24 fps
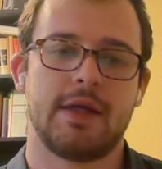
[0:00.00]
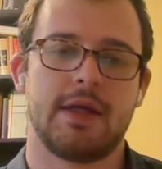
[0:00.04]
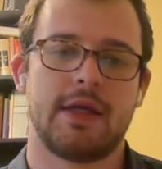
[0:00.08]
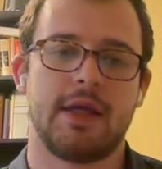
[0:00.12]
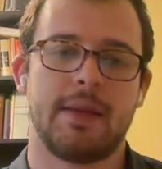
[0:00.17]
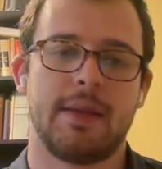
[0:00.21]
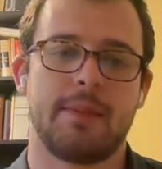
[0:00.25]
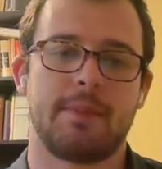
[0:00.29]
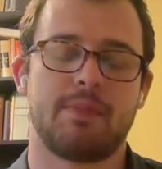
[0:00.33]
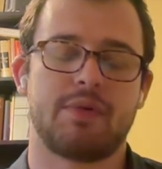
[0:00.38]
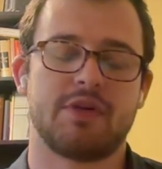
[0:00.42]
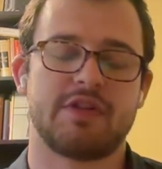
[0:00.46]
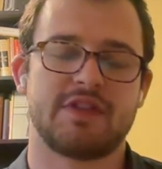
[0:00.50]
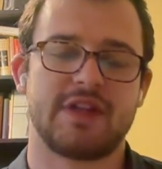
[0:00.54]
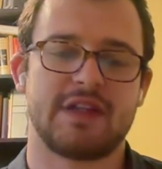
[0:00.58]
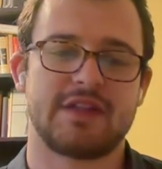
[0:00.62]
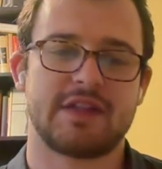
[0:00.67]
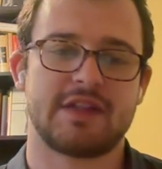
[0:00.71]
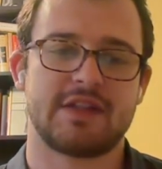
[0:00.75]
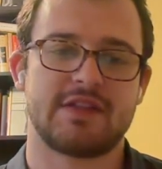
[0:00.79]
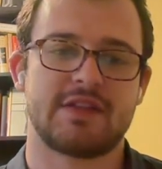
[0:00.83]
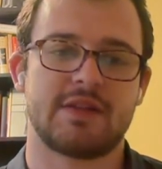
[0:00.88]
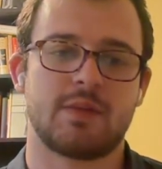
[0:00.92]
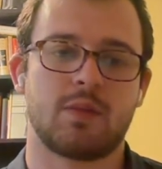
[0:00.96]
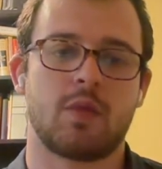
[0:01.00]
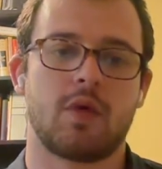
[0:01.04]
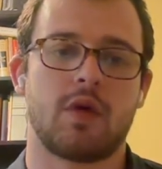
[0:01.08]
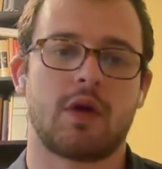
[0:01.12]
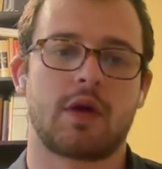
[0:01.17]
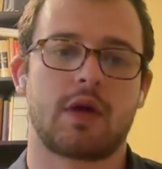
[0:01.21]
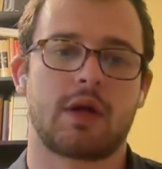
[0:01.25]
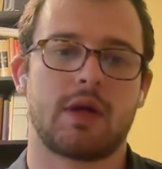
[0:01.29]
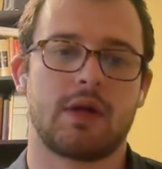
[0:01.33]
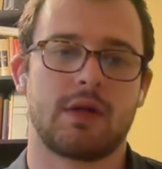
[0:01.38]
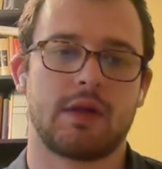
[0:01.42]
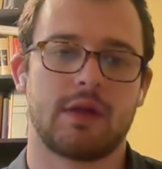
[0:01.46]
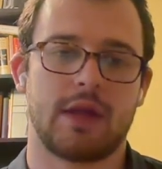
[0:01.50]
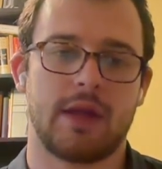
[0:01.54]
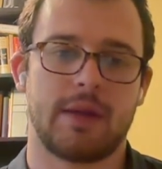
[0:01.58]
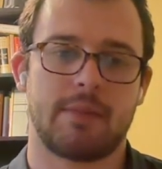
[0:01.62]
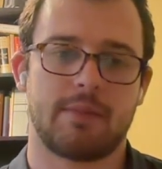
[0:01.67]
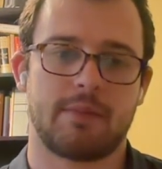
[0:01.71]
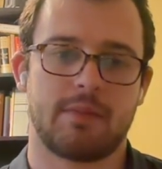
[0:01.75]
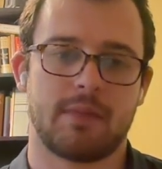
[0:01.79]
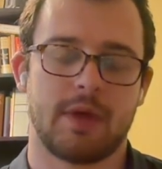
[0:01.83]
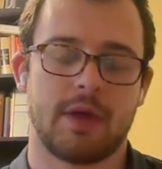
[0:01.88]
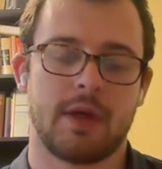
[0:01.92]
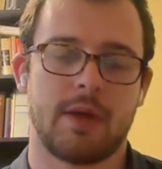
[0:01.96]
He presented some work that
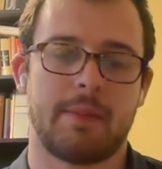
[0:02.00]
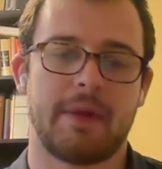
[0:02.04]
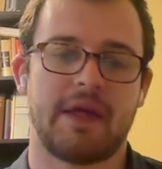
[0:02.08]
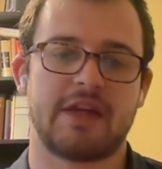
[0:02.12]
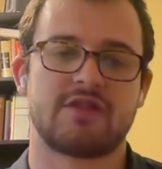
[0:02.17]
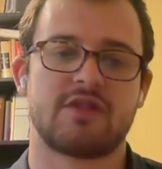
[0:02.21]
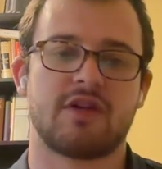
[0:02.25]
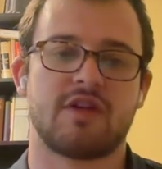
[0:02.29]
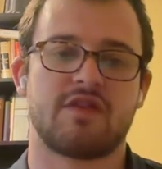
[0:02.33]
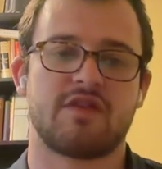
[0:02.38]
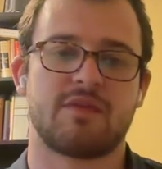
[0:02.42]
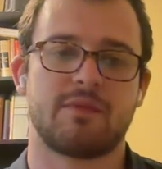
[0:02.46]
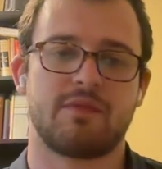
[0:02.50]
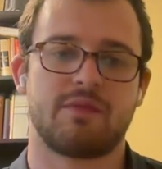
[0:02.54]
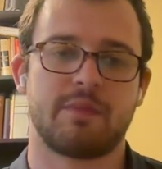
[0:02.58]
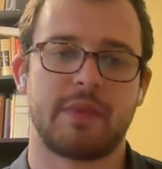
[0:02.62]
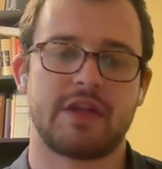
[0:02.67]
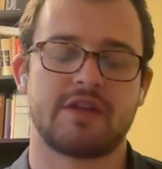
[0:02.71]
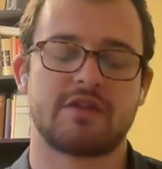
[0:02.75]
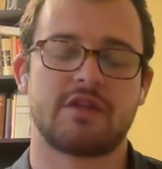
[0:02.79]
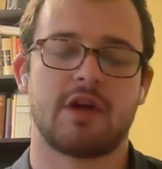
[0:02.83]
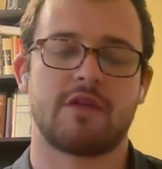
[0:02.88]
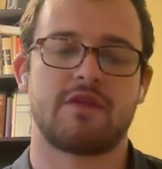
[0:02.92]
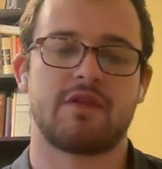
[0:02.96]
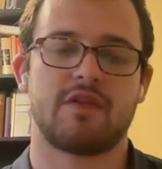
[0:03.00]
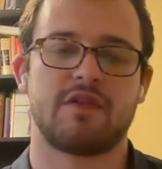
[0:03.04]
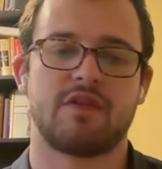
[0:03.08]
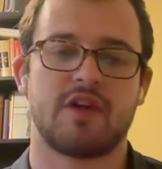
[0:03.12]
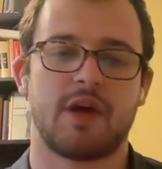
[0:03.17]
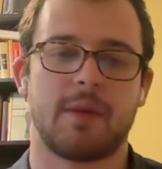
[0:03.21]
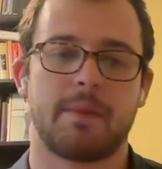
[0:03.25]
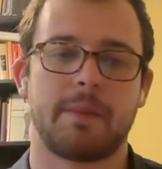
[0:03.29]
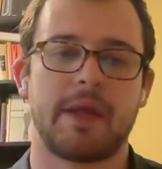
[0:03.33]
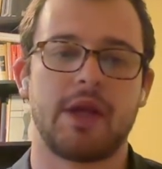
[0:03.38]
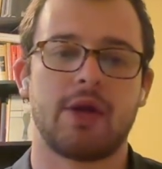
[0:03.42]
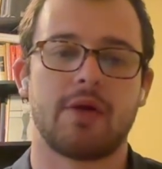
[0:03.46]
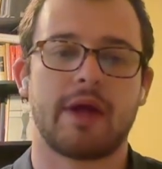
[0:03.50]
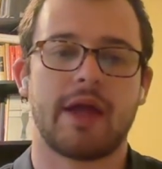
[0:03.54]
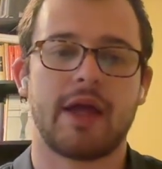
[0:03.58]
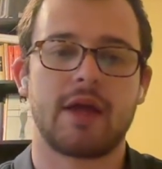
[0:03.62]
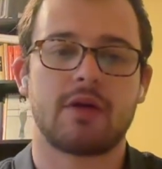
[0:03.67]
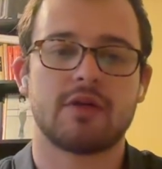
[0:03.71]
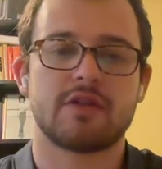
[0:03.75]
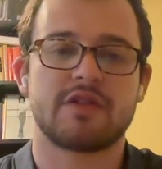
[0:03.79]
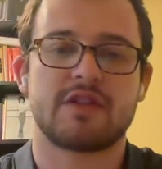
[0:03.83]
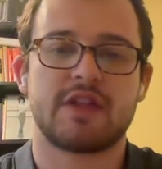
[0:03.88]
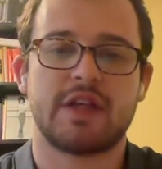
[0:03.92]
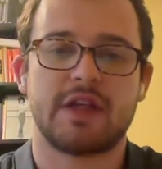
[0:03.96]
based off of Peter
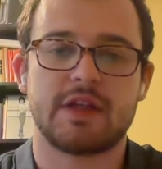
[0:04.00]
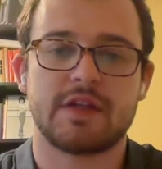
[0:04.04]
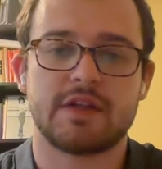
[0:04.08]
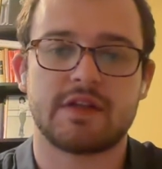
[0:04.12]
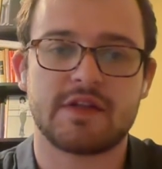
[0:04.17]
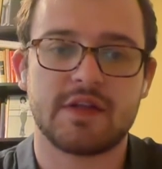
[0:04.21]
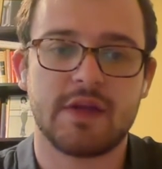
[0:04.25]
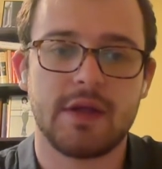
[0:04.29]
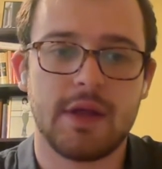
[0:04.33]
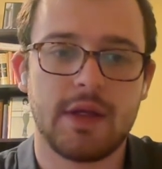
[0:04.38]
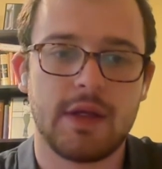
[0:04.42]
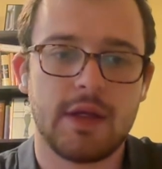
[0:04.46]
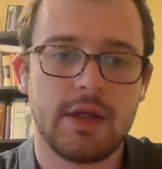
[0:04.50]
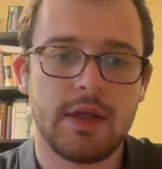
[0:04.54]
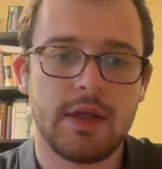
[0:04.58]
Hagelstein's